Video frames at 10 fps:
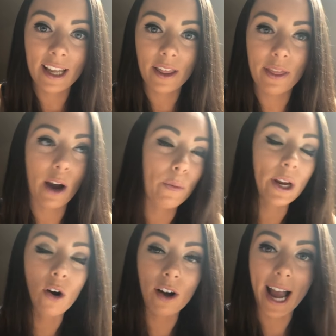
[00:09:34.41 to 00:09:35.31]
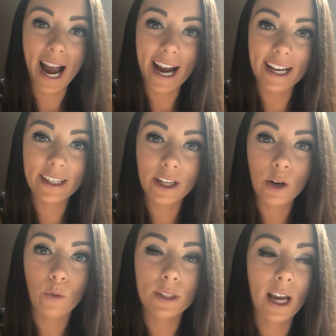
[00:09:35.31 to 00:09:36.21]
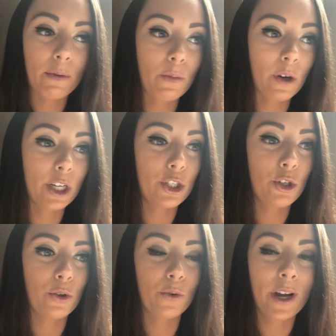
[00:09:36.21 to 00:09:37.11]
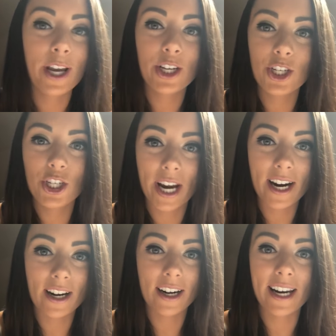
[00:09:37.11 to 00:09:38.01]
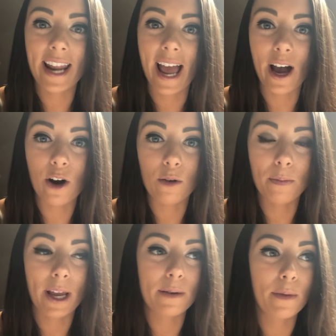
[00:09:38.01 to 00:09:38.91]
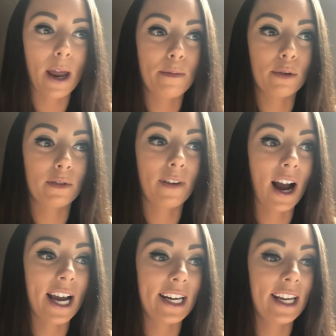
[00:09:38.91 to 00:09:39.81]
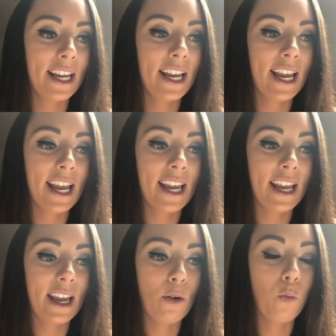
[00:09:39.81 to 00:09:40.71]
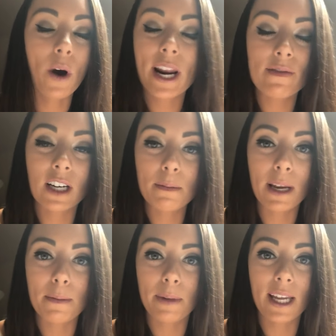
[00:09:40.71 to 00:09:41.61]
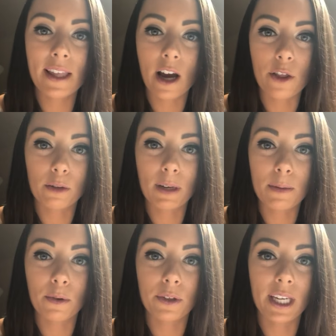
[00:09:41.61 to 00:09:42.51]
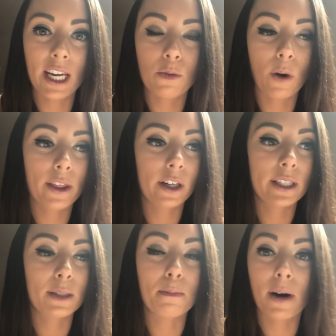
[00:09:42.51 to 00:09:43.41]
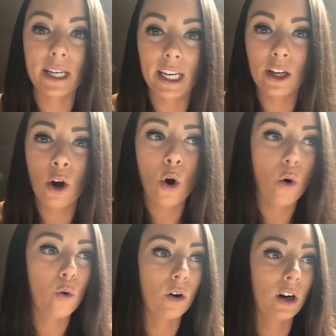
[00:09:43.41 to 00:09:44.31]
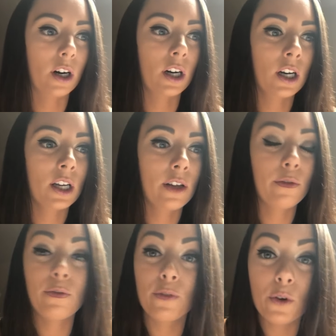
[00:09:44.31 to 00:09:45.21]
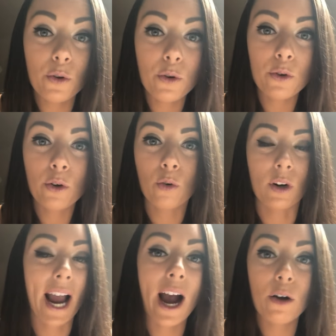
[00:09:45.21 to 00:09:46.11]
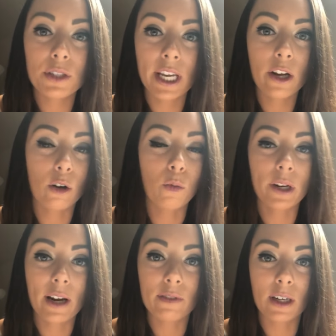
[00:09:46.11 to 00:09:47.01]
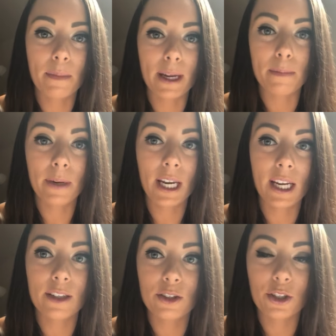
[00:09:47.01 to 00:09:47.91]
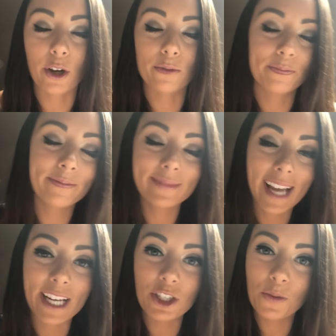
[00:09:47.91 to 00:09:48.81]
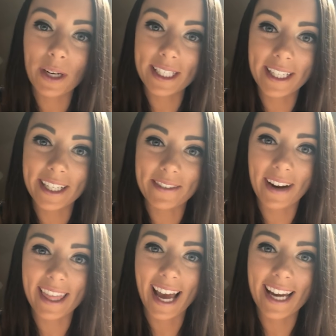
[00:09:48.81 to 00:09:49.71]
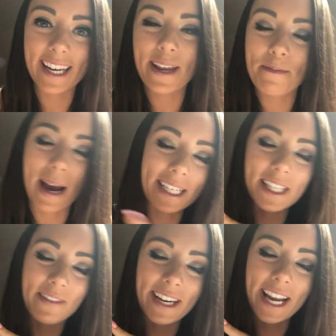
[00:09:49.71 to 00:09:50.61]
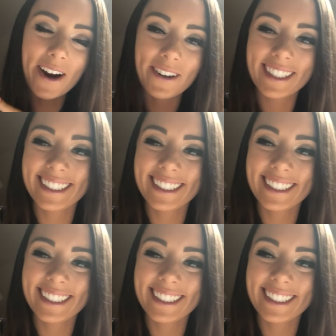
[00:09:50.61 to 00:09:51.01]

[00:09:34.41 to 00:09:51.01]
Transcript: that we all had, was that we wanted to share and help and provide whatever it may be that other people need, whether it's money or food or housing or whatever it may be. So I just wanted to clarify that. Back to the video.